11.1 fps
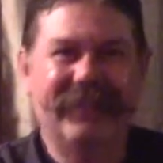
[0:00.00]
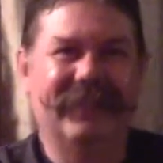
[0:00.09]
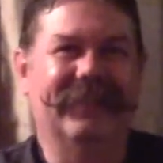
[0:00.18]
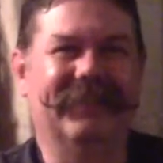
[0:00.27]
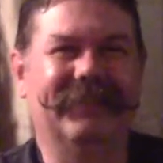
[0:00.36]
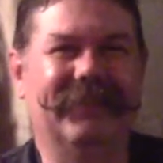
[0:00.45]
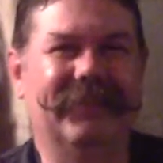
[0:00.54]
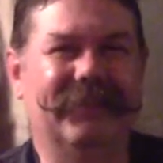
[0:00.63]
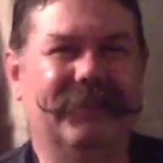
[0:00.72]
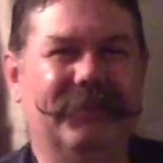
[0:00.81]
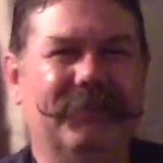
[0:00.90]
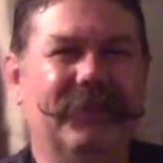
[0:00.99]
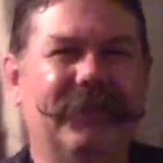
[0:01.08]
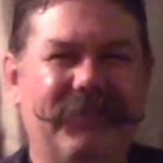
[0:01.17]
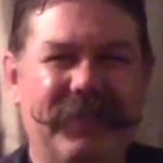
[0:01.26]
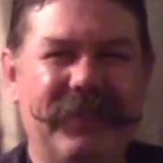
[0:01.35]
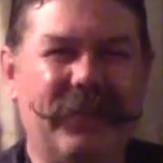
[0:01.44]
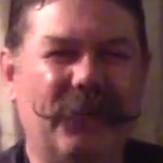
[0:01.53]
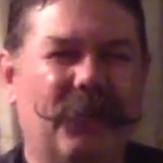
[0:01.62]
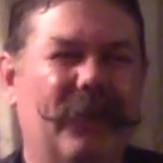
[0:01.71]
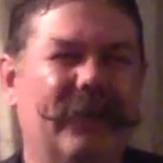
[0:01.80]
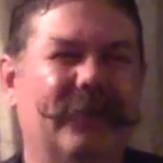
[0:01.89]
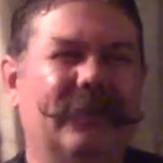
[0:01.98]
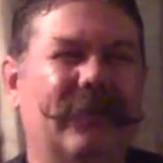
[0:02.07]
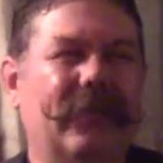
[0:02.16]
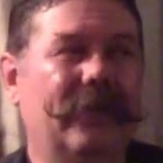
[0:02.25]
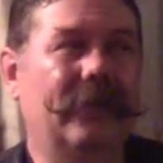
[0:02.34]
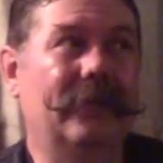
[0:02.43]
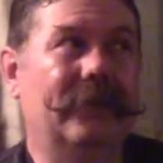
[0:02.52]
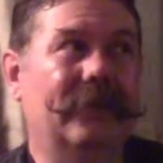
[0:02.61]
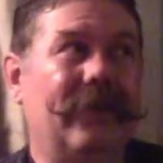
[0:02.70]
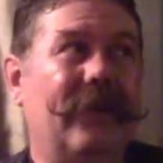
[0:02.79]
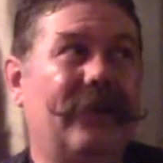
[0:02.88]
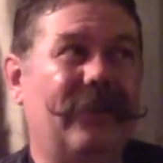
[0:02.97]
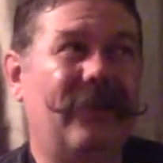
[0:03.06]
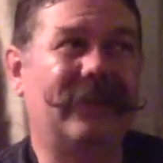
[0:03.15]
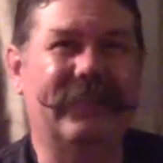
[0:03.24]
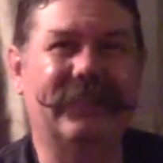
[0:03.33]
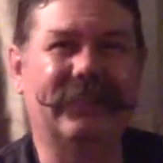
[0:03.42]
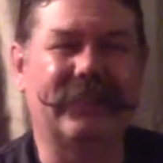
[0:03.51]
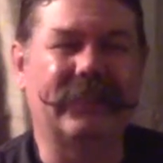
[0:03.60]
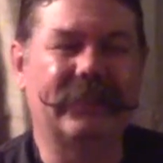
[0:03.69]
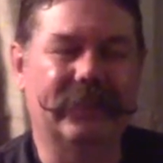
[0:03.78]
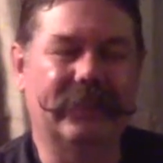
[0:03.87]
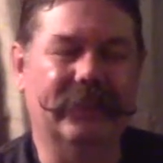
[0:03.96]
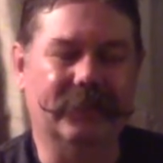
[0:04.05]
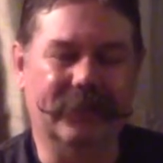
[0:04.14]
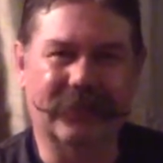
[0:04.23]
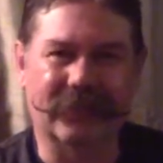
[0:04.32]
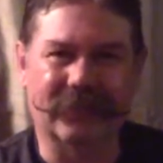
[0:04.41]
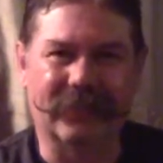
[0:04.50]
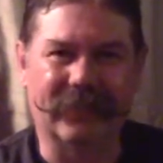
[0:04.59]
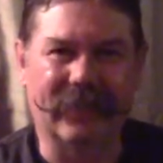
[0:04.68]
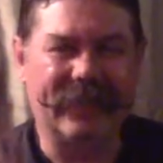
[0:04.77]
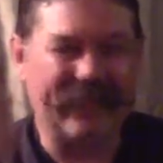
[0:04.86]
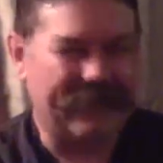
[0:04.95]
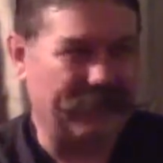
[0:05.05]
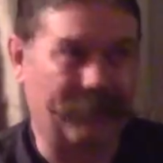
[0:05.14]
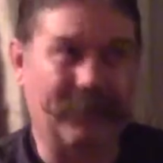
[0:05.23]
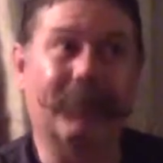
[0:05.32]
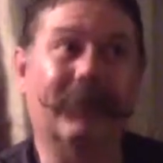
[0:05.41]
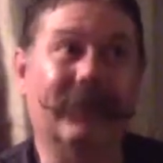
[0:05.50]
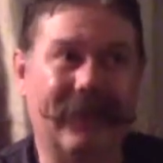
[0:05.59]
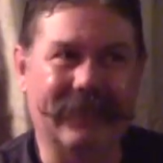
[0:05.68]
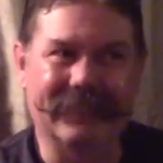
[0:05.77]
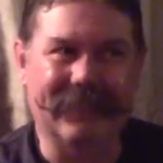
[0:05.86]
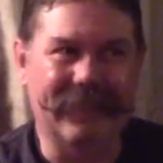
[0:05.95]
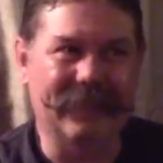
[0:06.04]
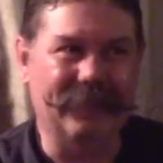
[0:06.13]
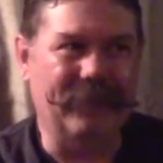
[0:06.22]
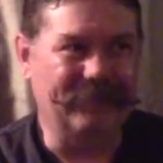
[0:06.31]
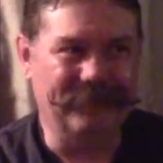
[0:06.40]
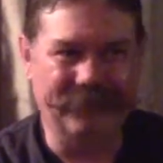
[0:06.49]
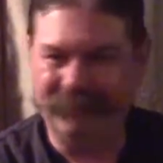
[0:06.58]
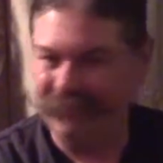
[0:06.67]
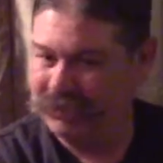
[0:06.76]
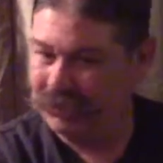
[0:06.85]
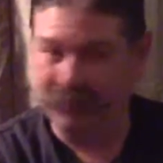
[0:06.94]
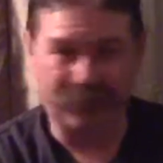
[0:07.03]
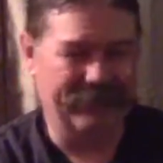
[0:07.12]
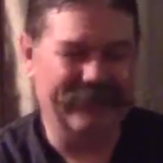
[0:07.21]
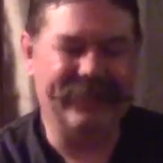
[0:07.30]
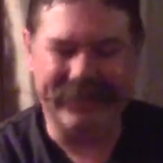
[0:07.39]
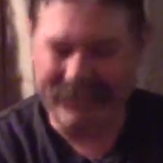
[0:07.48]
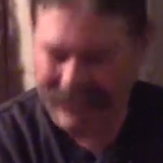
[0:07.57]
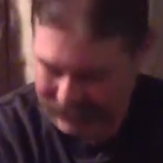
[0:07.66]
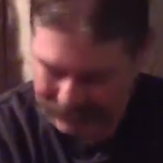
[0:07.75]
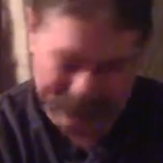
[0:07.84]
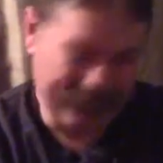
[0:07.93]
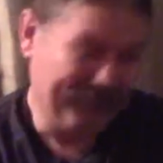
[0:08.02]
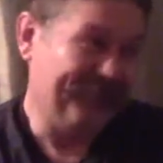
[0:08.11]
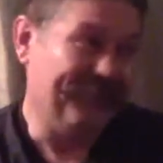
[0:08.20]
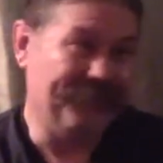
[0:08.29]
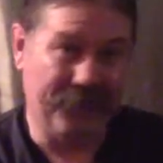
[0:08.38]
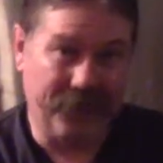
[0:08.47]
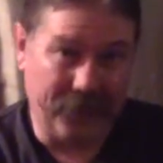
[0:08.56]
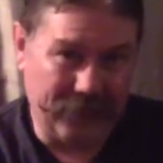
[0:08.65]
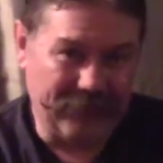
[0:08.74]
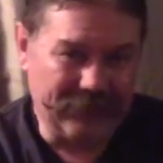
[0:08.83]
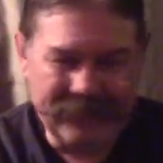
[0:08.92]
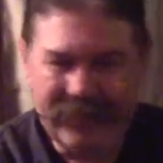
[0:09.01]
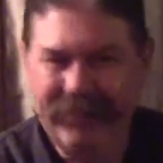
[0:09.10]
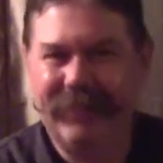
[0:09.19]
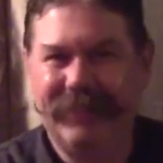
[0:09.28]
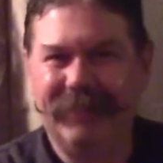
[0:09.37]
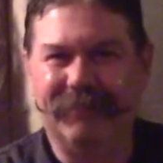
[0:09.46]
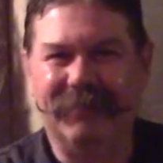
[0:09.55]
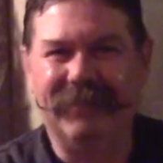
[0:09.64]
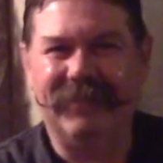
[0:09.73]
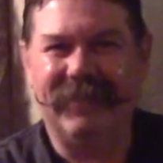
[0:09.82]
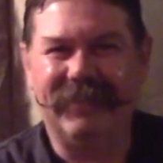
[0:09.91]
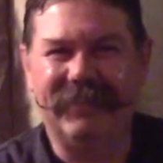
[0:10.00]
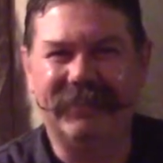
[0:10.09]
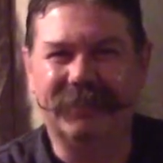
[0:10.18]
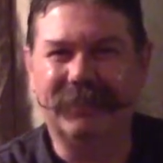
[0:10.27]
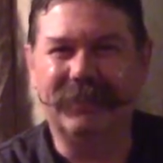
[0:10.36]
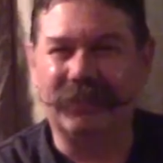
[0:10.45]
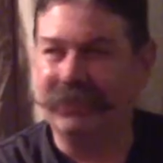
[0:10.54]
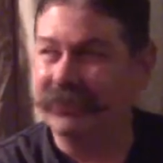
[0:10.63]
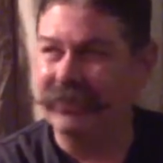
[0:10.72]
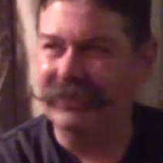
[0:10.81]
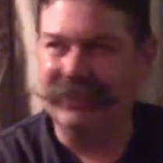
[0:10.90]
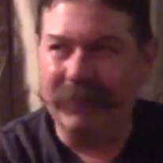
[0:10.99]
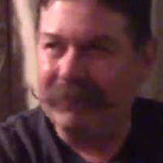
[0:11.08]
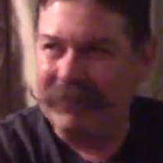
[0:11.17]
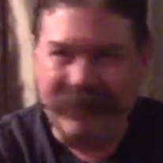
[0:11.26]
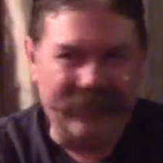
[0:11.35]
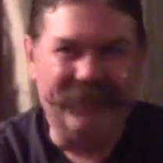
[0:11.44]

And but Video One was out of Los Angeles. I did a little research on that. I can't even remember the guy's name. I should have written it down. Duh. But yeah, it was Richard something.